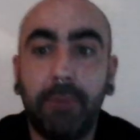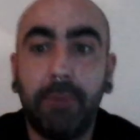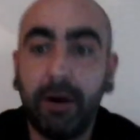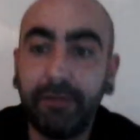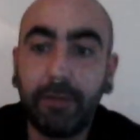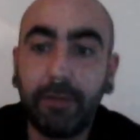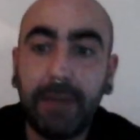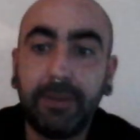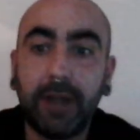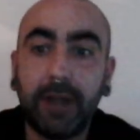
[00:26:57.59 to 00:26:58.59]
but for
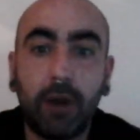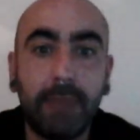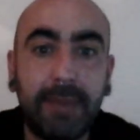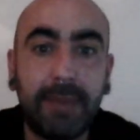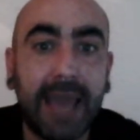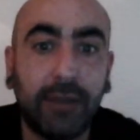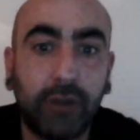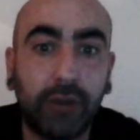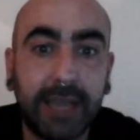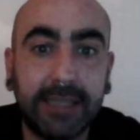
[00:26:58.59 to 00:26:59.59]
people that are maybe
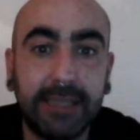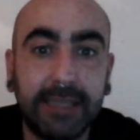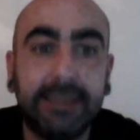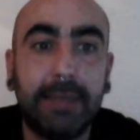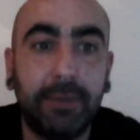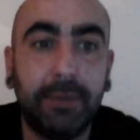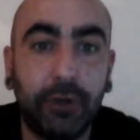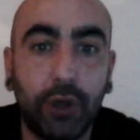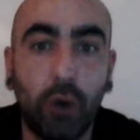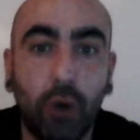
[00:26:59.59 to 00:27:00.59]
interested in dipping
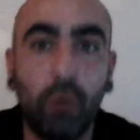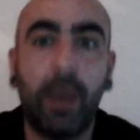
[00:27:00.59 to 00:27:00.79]
their toe